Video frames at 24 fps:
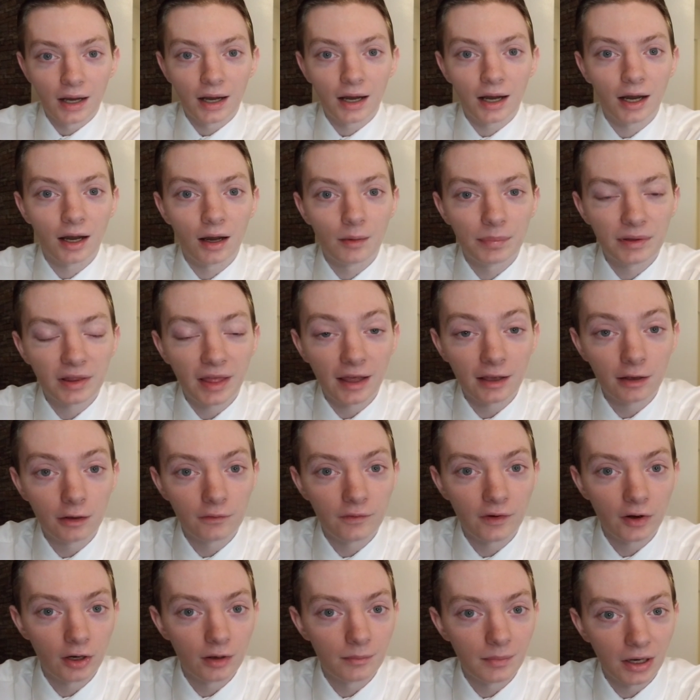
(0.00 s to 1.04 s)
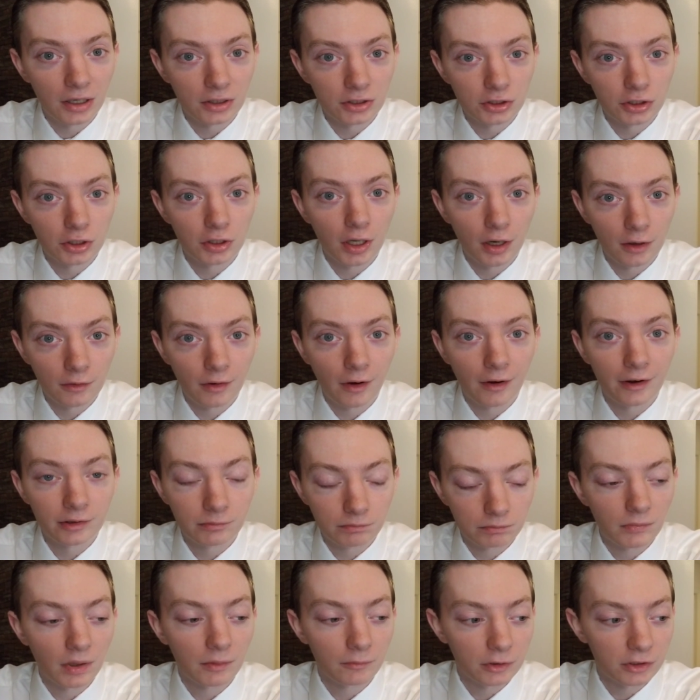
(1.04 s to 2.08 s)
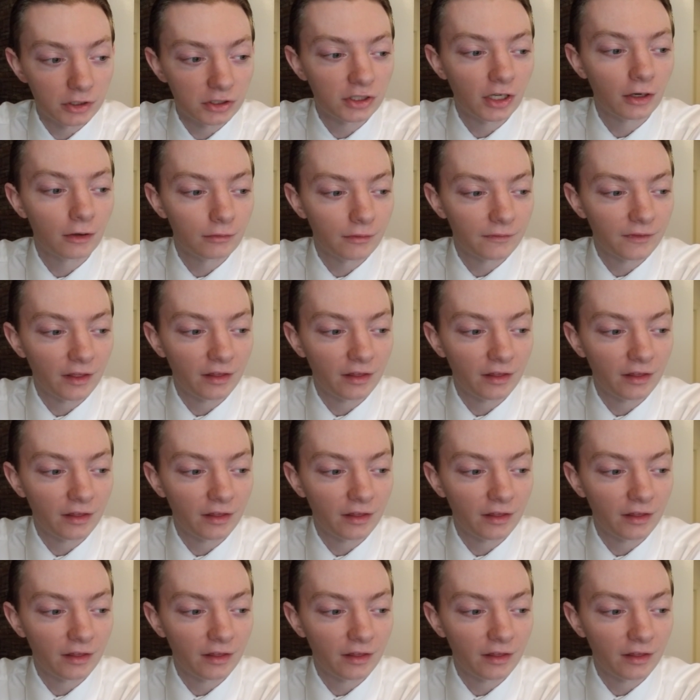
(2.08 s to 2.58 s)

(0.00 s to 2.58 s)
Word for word: Uh, but thank you very much, you know, we're just going with